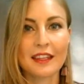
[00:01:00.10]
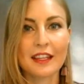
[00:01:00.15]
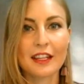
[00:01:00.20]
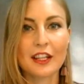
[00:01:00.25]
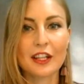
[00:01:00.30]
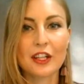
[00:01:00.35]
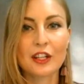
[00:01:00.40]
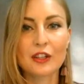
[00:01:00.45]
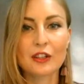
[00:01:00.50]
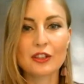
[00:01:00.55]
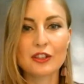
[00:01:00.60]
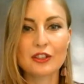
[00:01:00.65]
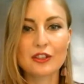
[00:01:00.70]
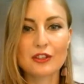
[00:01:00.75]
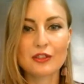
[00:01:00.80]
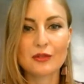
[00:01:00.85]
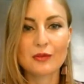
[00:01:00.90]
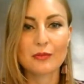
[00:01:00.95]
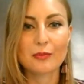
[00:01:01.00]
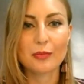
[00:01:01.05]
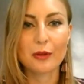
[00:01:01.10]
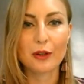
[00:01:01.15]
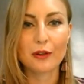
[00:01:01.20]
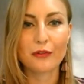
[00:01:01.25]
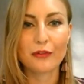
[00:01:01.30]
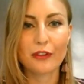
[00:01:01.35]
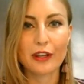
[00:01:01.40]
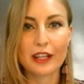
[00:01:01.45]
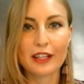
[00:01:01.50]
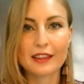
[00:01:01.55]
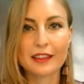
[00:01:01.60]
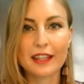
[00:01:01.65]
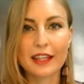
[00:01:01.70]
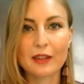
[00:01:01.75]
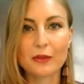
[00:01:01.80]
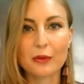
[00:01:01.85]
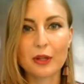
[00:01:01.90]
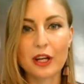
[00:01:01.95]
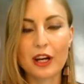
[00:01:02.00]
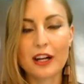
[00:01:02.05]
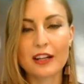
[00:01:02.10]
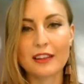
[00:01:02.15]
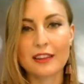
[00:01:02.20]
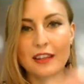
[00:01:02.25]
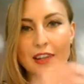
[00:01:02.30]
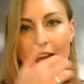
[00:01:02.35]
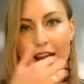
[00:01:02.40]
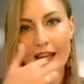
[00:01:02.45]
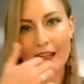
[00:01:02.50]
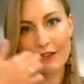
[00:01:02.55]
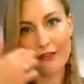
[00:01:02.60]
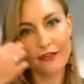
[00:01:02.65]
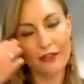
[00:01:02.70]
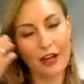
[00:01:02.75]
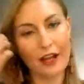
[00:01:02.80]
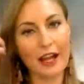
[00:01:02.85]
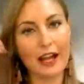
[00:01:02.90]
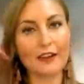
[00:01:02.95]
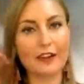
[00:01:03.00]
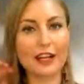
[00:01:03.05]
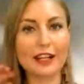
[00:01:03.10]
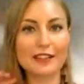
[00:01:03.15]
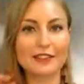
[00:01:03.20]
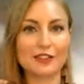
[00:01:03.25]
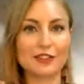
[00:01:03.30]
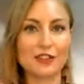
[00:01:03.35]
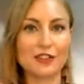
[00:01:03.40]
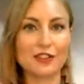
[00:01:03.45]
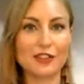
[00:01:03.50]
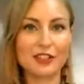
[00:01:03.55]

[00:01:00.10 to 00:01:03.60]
Good, perfect. Then we are live. I got just a